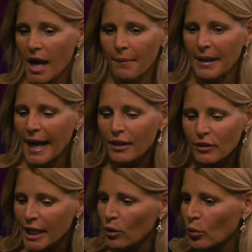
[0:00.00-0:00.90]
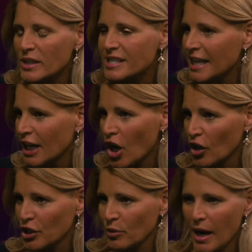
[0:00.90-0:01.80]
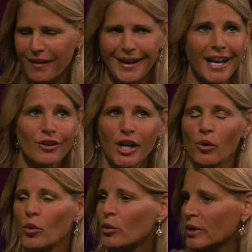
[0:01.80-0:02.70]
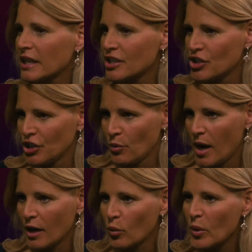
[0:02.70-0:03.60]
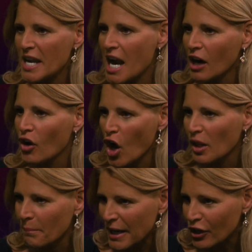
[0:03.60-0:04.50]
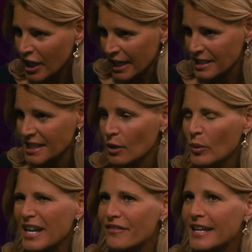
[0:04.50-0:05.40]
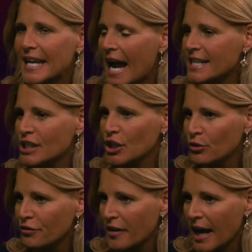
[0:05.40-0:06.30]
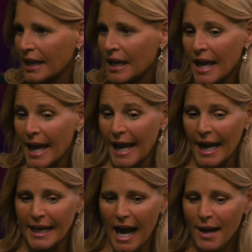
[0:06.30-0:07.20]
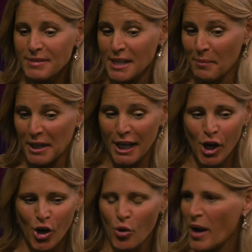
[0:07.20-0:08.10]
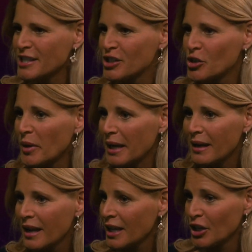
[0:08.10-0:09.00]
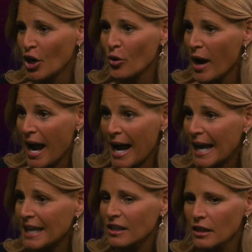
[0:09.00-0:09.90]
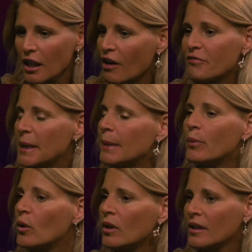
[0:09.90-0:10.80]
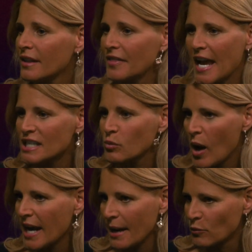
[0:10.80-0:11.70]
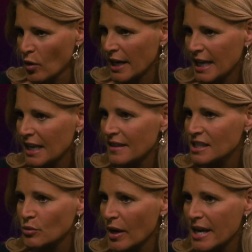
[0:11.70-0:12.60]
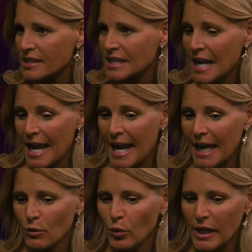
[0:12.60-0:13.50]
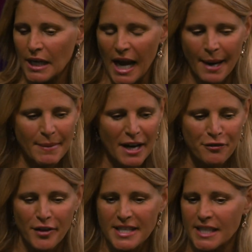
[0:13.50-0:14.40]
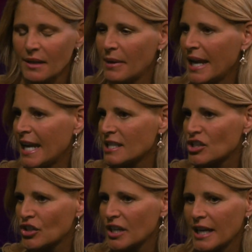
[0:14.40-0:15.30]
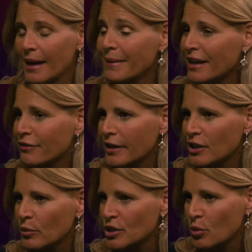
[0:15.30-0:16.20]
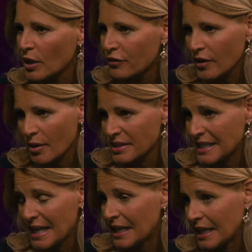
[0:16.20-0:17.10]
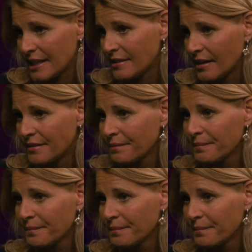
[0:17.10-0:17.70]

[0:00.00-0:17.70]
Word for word: Um, and I don't care what skin color you are, and I don't care what religion you are, we are all Americans, and we have got to unify. And I'm somebody who wants to do it. You know, I love people. That's why I'm running in this race, and we, I'm not afraid to get my hands dirty, and I'm not afraid to work 24 hours a day to get it done.